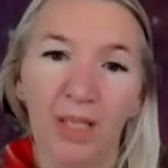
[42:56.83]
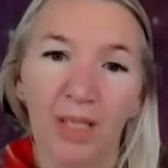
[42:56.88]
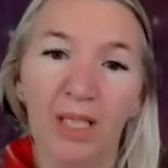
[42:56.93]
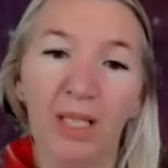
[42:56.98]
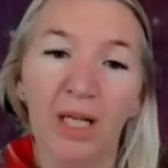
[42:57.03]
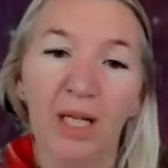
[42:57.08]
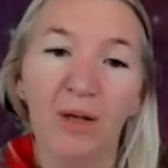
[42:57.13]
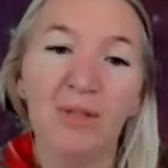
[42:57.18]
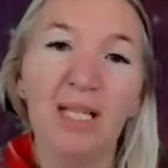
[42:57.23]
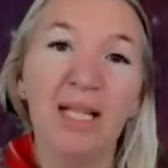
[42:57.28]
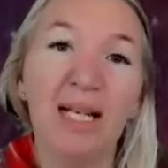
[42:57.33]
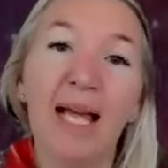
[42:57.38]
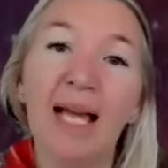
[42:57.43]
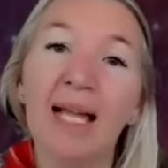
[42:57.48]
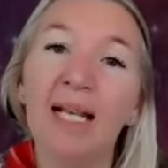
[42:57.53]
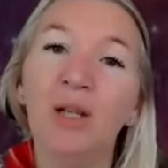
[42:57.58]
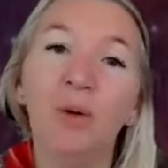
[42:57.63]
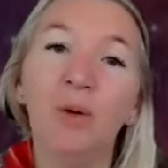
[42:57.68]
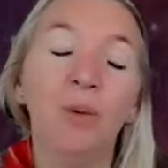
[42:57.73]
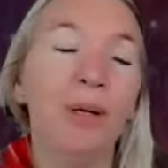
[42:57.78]
You know, to
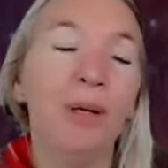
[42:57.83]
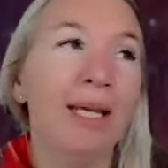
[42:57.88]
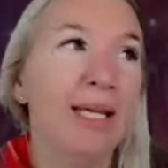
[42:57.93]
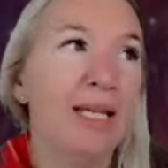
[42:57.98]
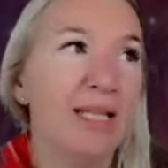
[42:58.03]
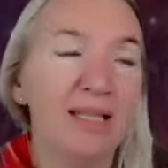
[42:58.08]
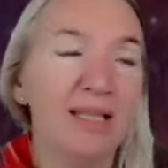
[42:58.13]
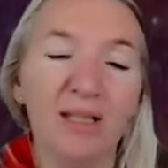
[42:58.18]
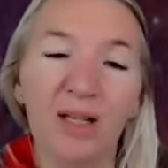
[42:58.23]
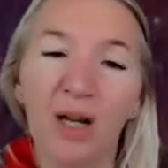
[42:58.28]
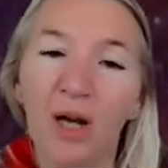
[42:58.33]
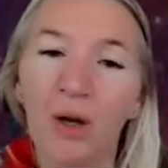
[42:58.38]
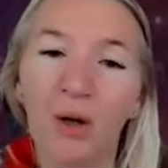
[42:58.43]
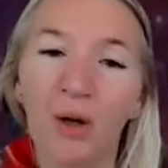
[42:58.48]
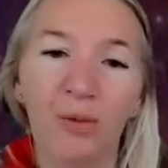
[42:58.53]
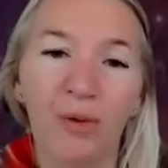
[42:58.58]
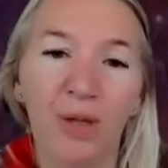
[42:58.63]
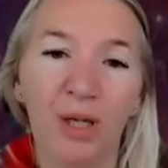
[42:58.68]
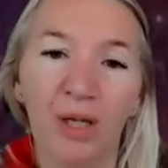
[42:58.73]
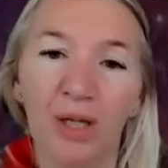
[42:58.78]
let Louise
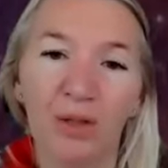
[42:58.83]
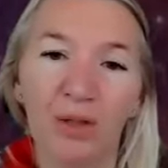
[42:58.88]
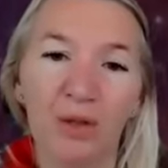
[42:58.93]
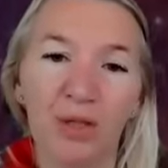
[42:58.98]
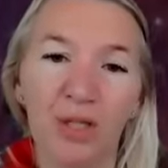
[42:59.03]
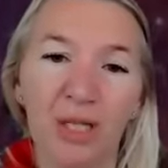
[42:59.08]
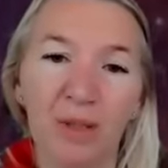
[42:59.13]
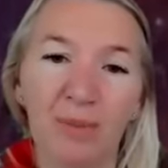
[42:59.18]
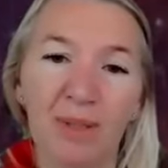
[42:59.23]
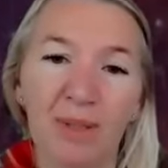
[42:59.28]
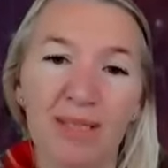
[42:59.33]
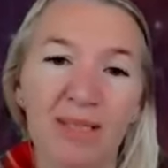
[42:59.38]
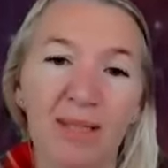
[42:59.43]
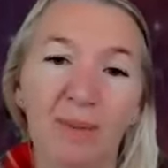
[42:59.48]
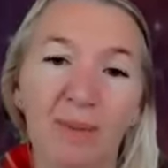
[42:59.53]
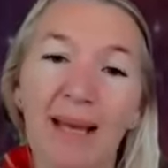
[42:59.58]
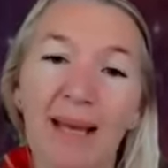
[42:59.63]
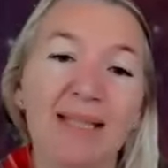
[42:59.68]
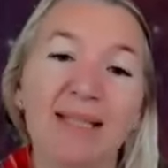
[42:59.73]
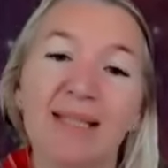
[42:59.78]
know that she was
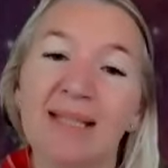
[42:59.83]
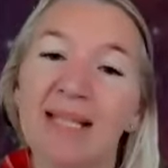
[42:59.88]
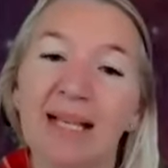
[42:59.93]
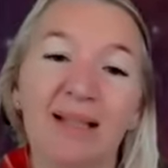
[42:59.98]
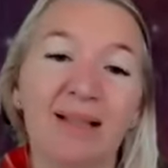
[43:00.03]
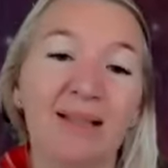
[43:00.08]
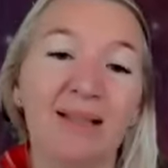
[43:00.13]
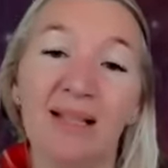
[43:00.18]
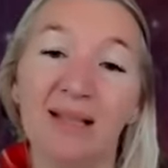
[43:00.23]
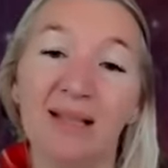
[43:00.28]
the best thing